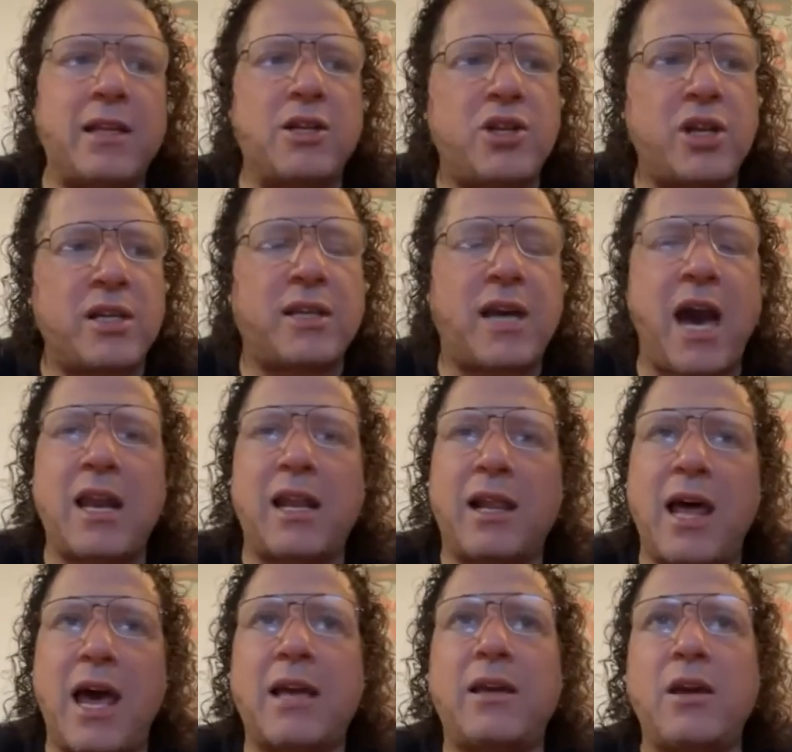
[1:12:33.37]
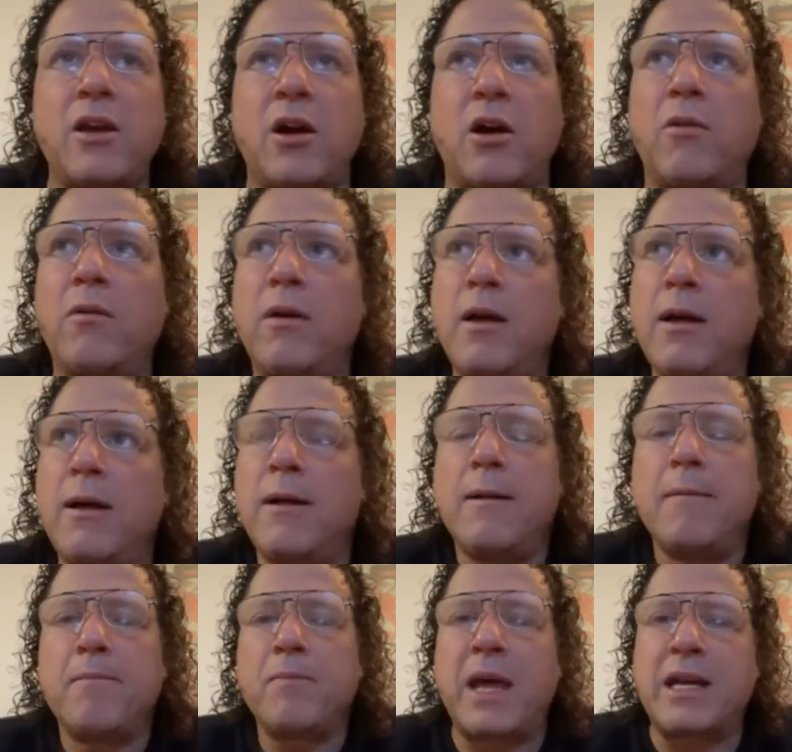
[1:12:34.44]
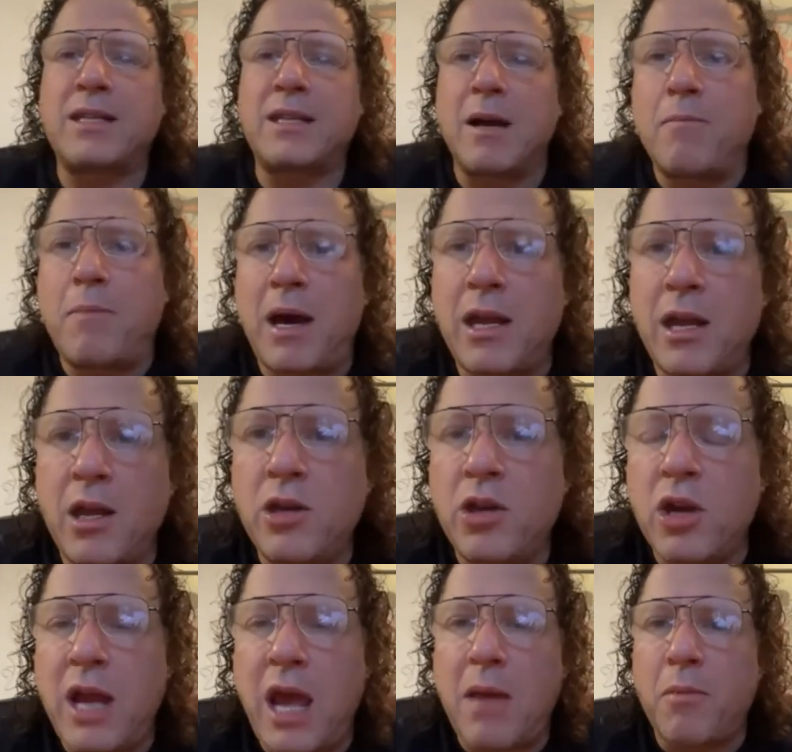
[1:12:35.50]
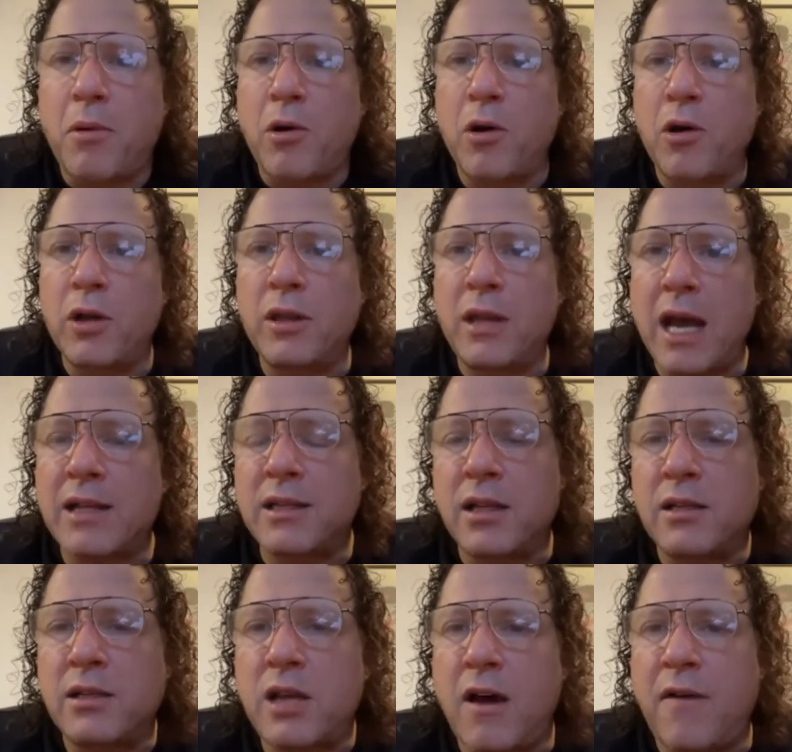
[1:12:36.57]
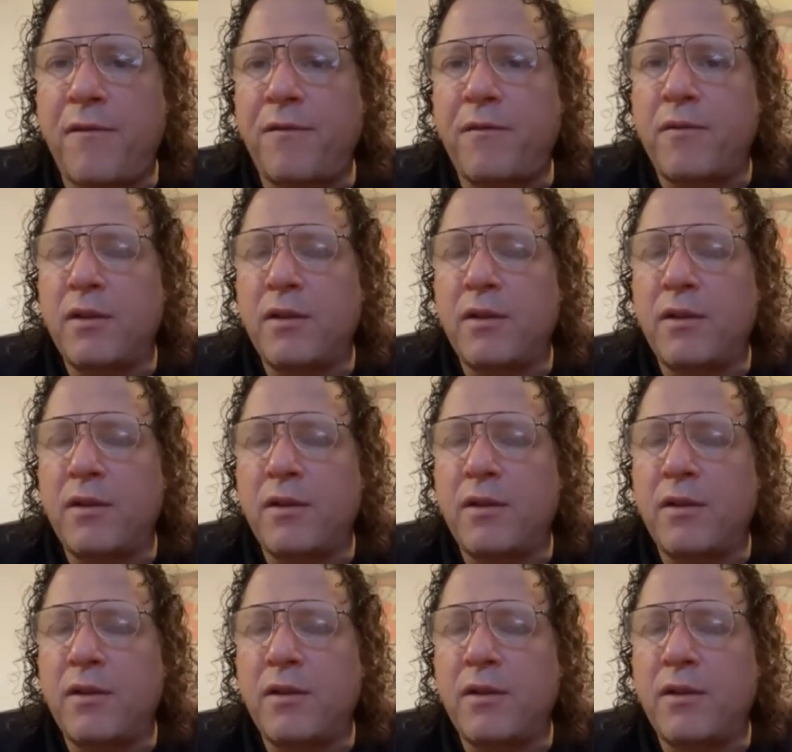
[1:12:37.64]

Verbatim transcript: It's just kind of like, you know, like somebody in your neighborhood that's a tough